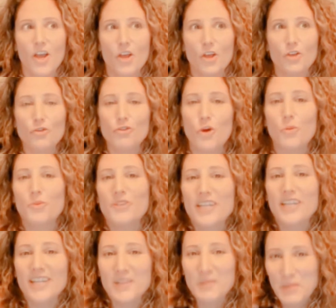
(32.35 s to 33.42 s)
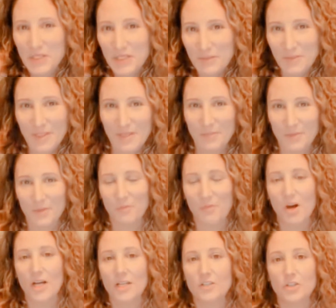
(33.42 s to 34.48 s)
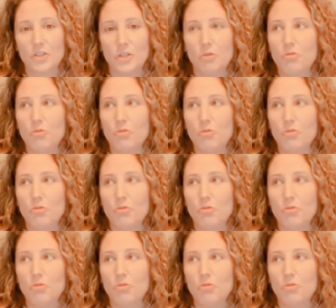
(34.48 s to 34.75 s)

you don't need a million people to watch you.